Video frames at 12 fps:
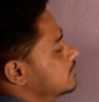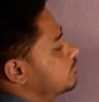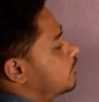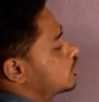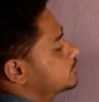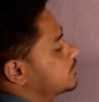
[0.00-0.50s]

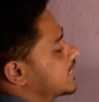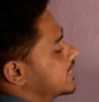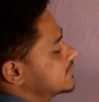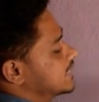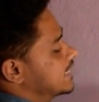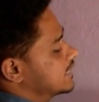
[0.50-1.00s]
phosphor,
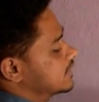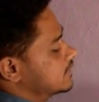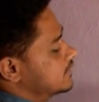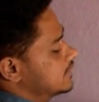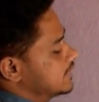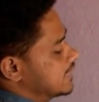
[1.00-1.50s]
arsenic,
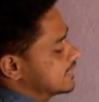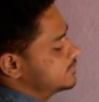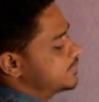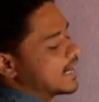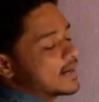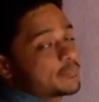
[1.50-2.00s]

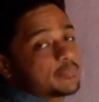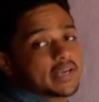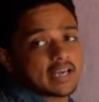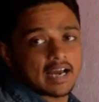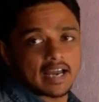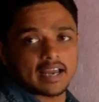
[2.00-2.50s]
Sb and
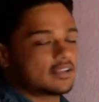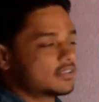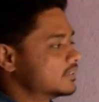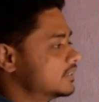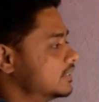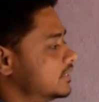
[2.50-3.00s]
Pi,
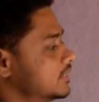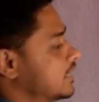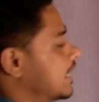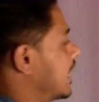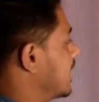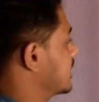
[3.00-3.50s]

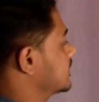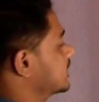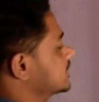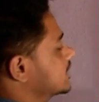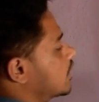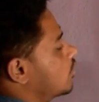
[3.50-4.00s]
and the
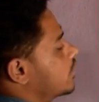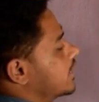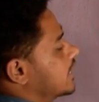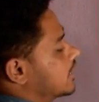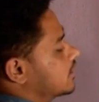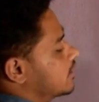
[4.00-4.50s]

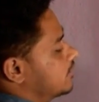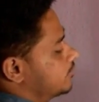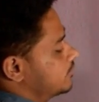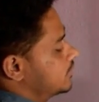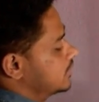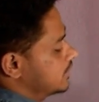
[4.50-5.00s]
surrounding
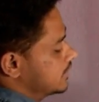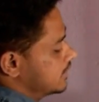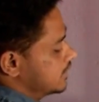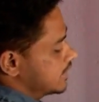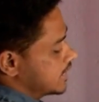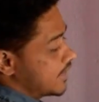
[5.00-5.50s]
atom,
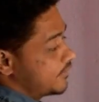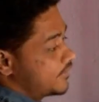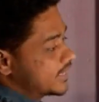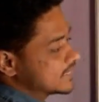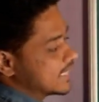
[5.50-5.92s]
if its